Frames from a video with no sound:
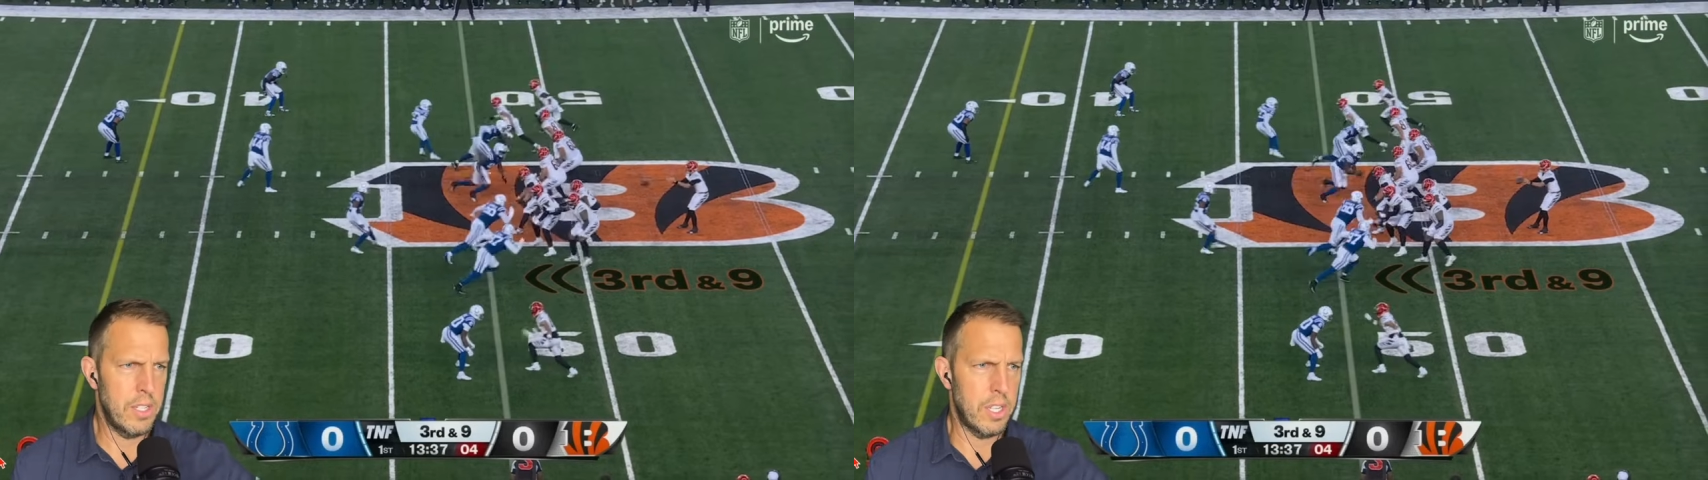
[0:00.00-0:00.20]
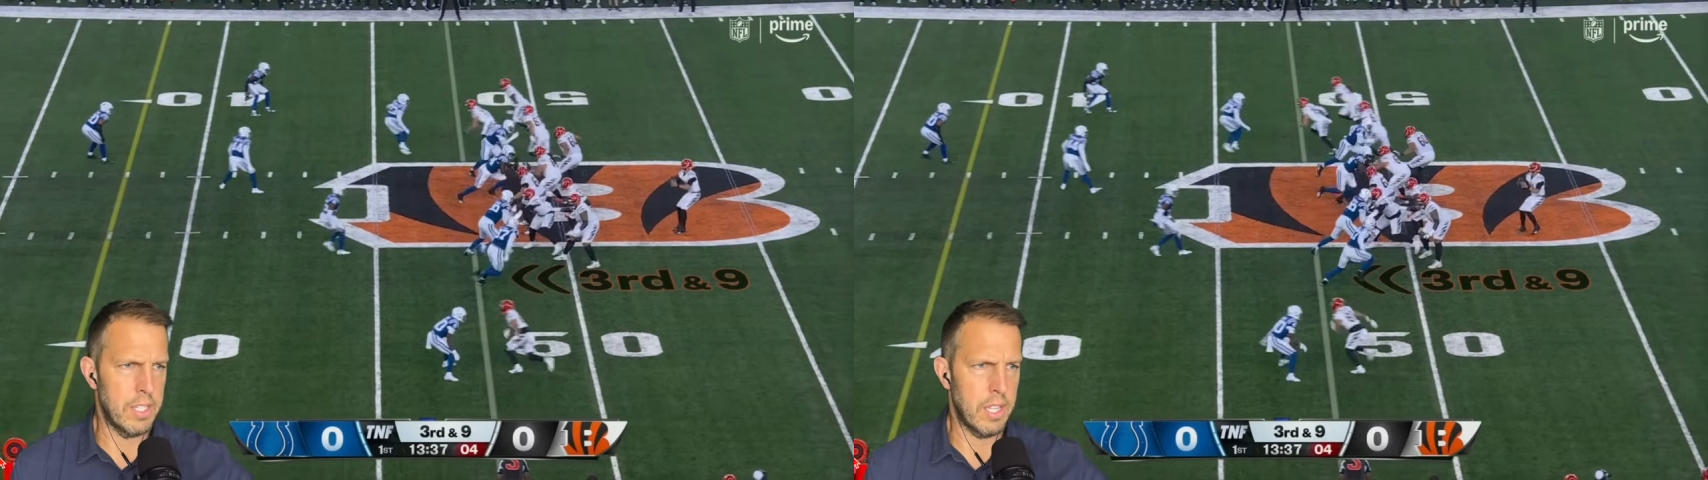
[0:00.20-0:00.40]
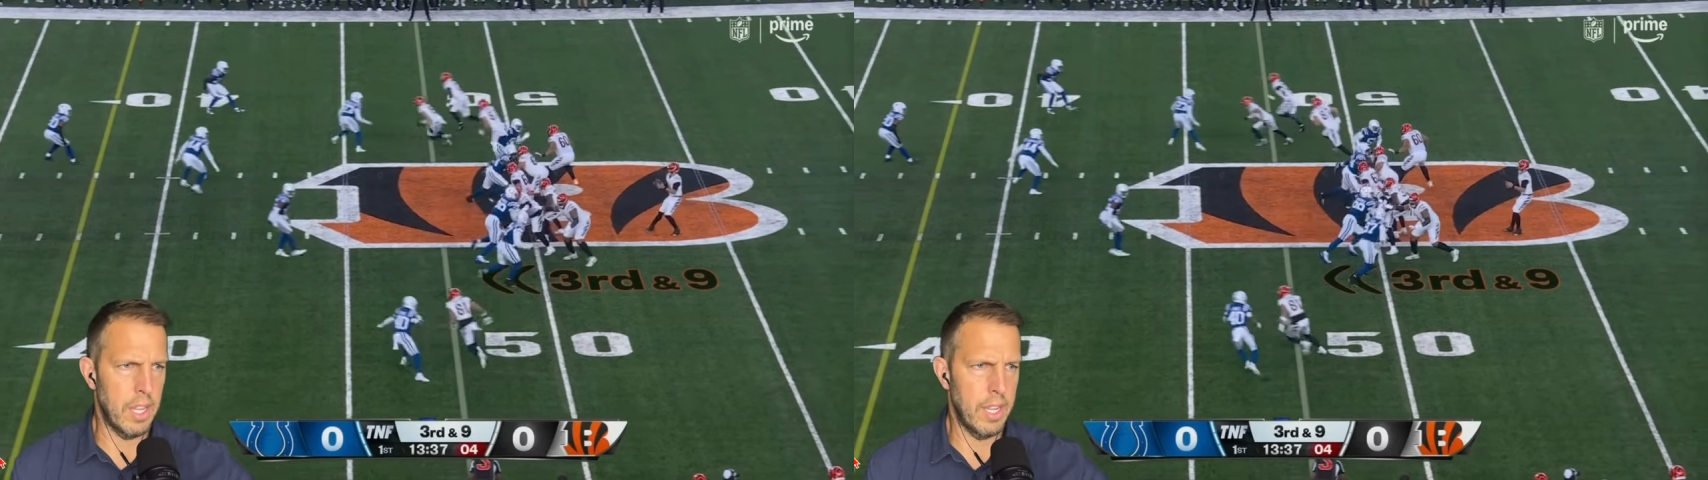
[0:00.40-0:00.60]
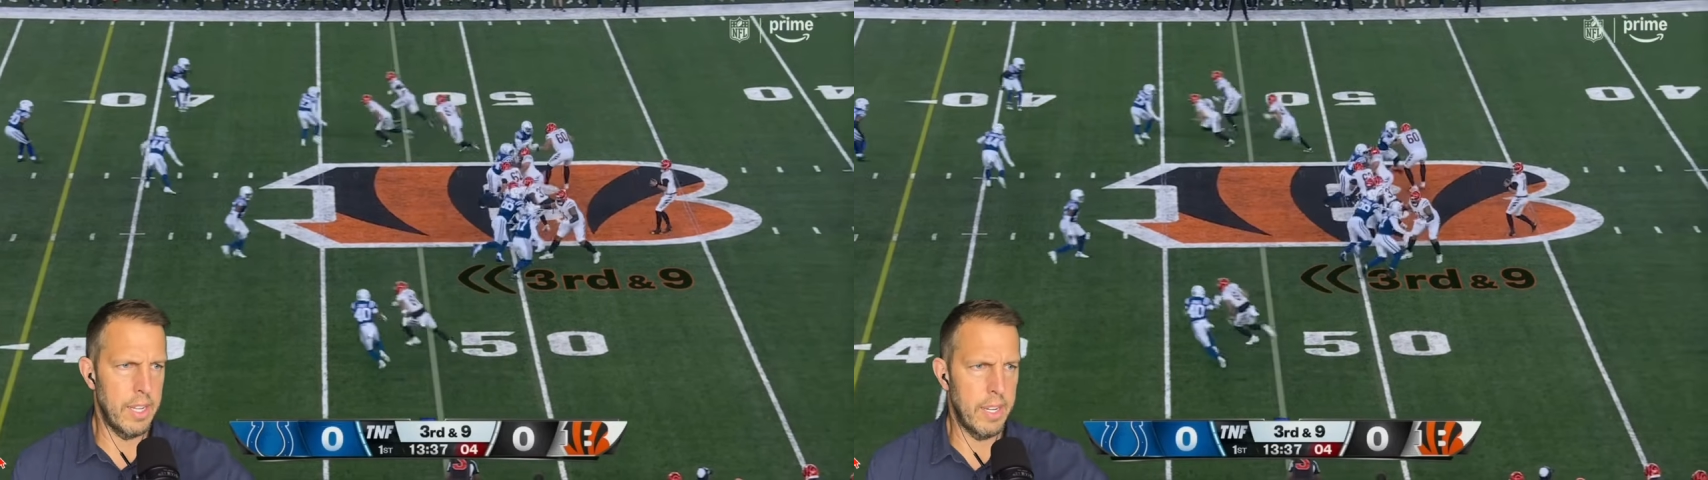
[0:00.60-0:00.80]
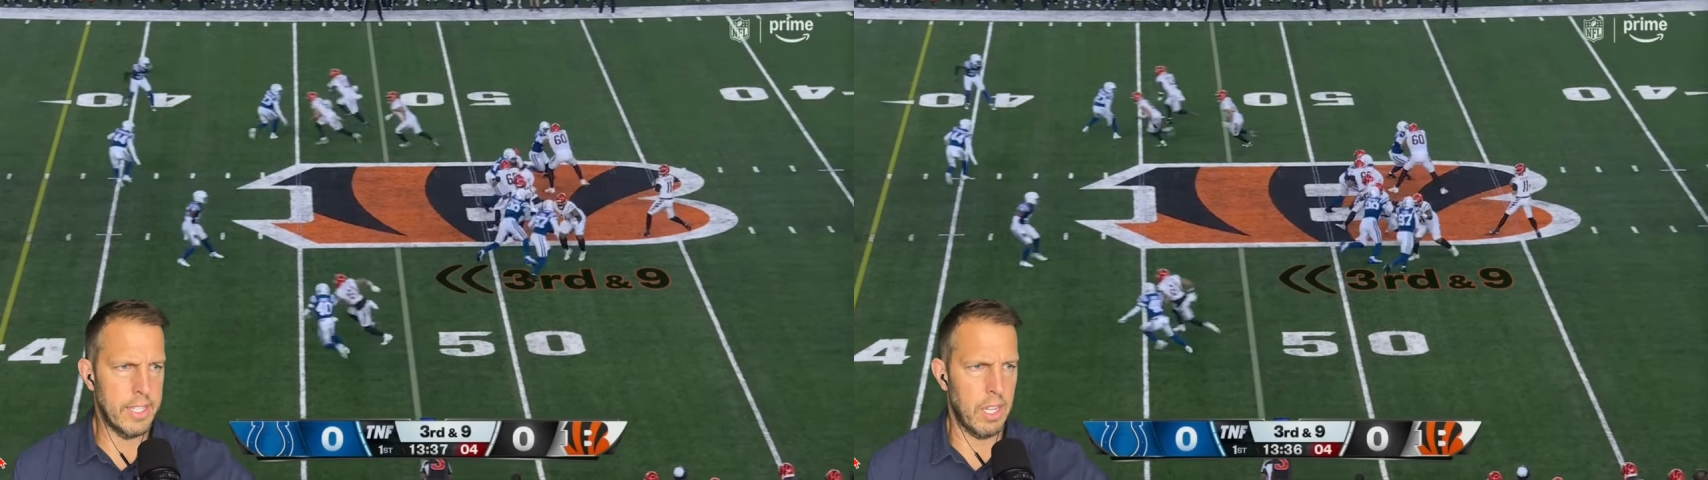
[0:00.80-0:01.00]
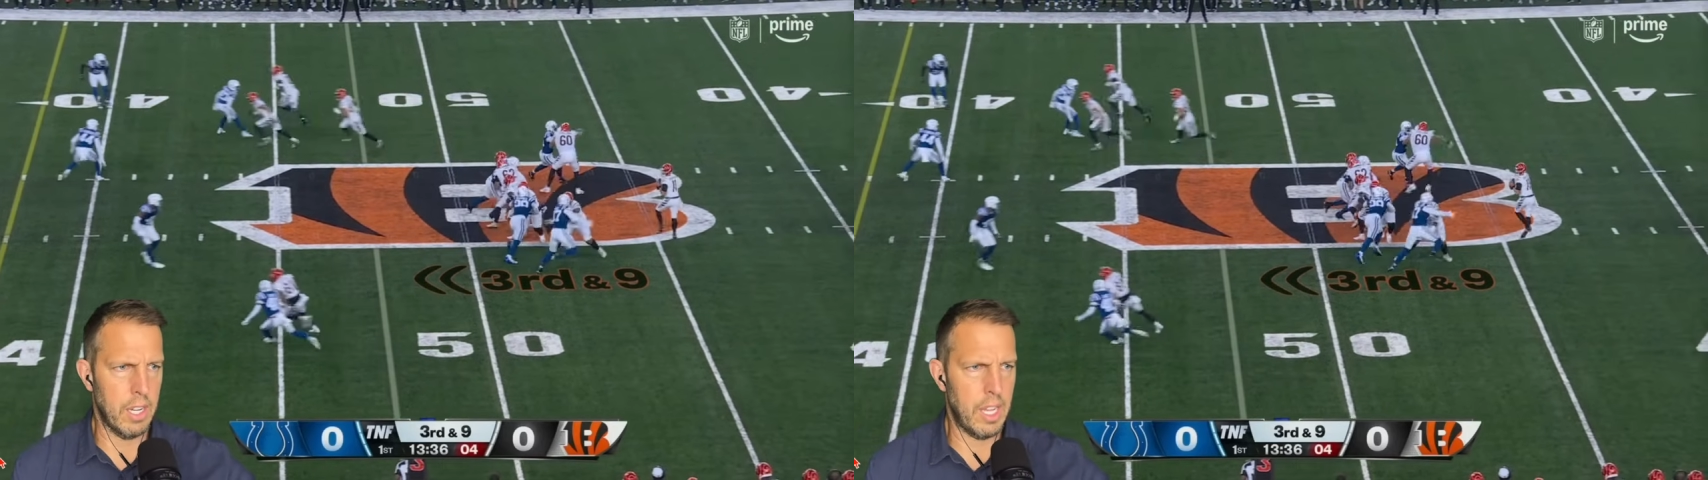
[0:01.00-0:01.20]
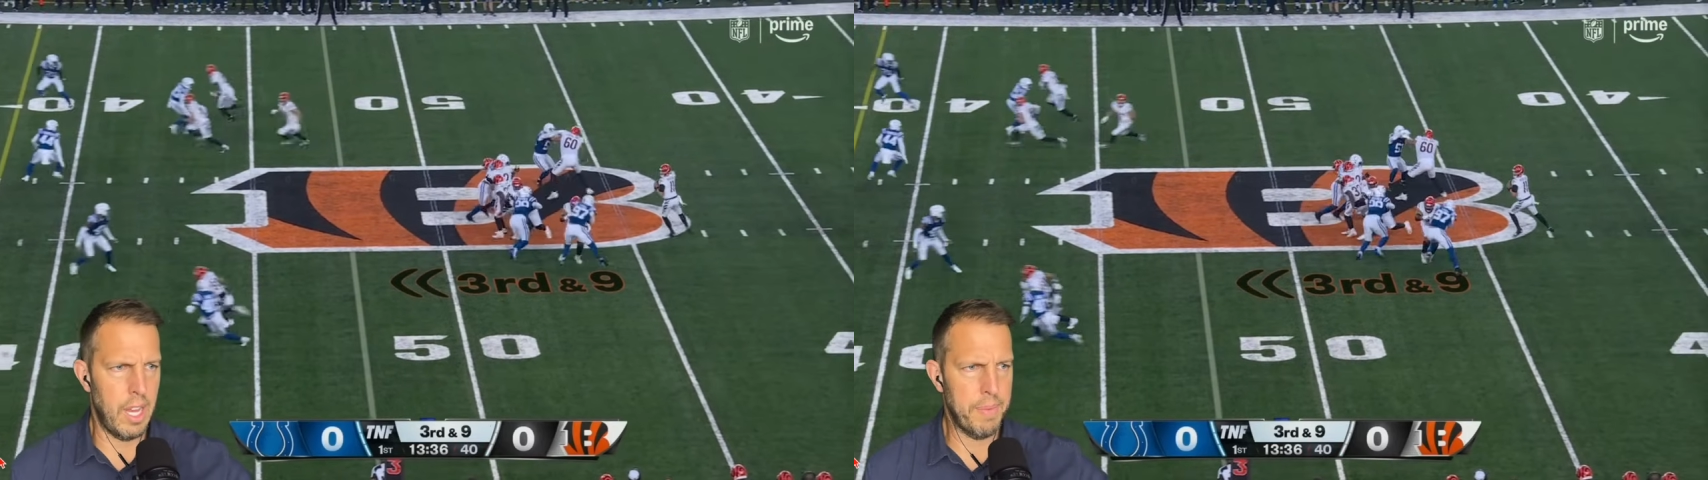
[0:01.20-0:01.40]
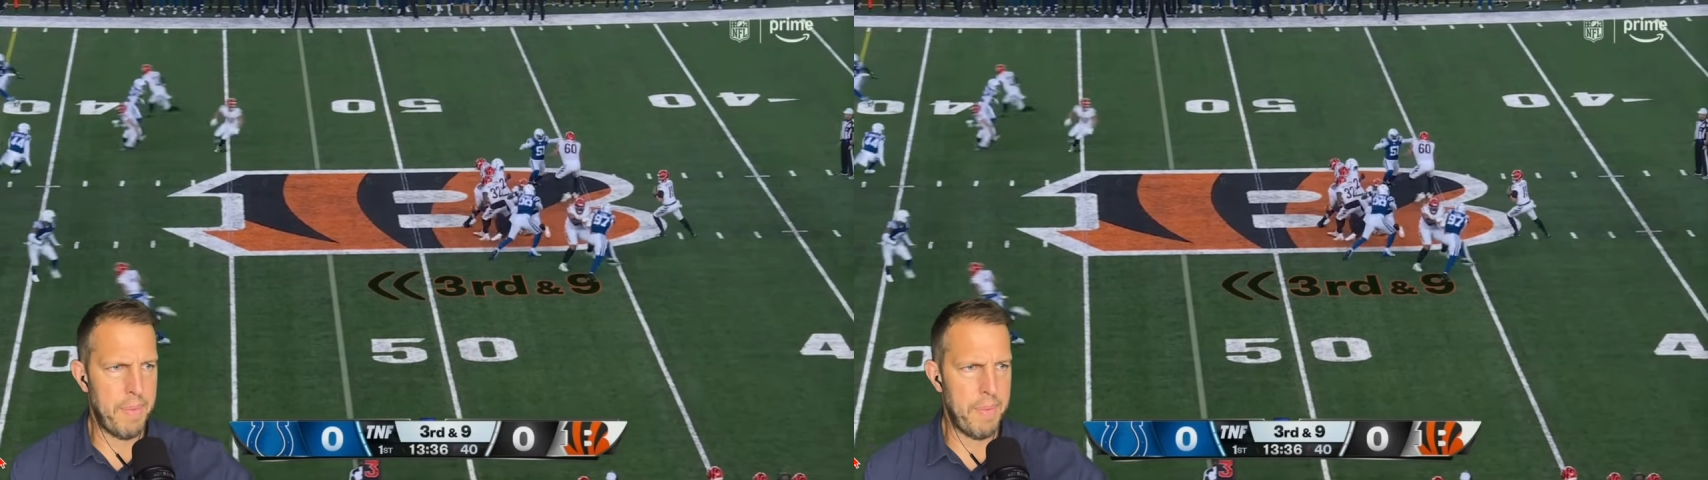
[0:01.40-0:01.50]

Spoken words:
Just a nice little club,